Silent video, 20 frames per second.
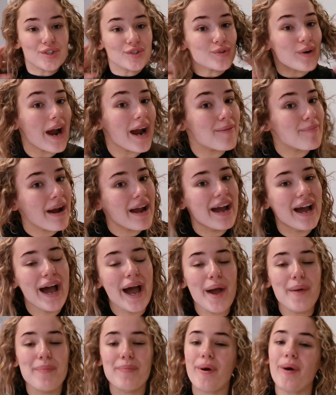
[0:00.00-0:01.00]
dry my
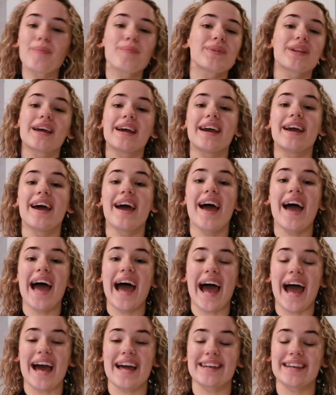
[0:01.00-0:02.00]
hair properly,
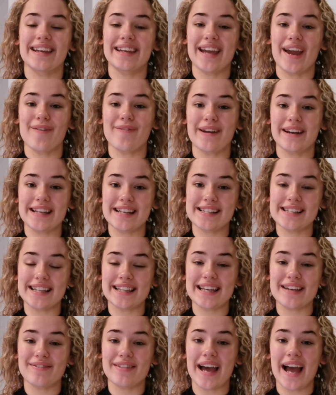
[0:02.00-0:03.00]
and get ready to
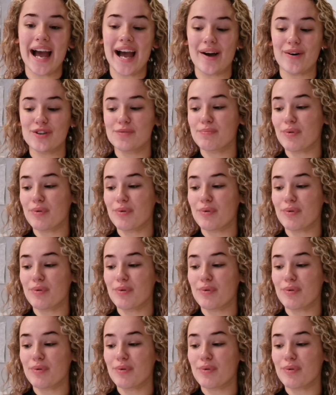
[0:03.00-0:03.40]
leave the house.